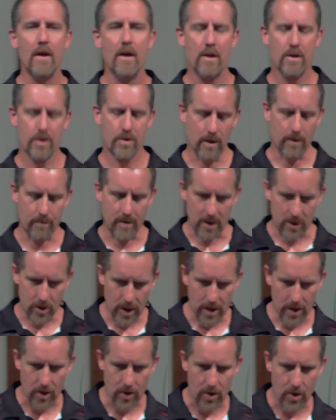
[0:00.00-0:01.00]
something
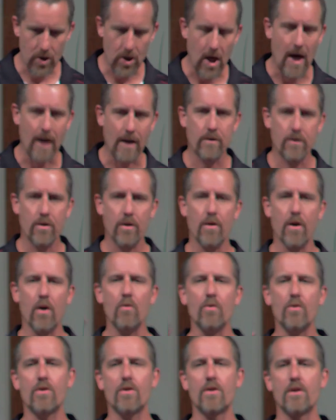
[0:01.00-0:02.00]
Jesus talked to
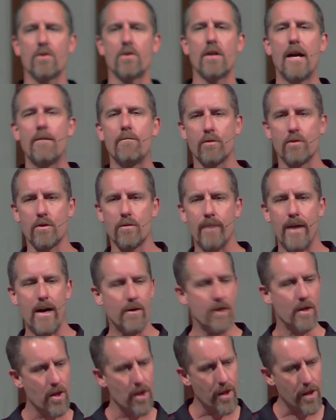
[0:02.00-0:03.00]
those disciples about
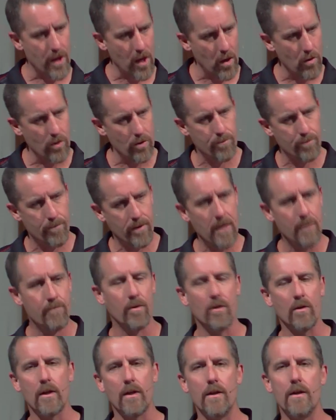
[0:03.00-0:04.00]
and those
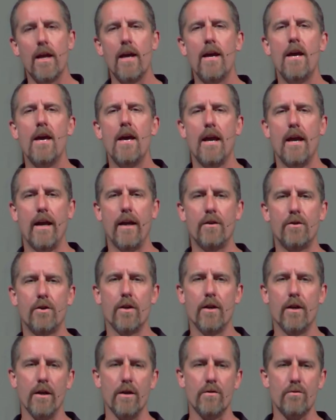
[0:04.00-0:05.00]
people in
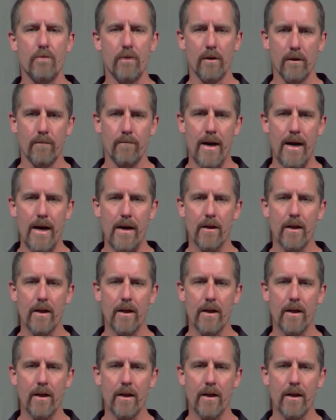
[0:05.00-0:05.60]
ancient Israel about.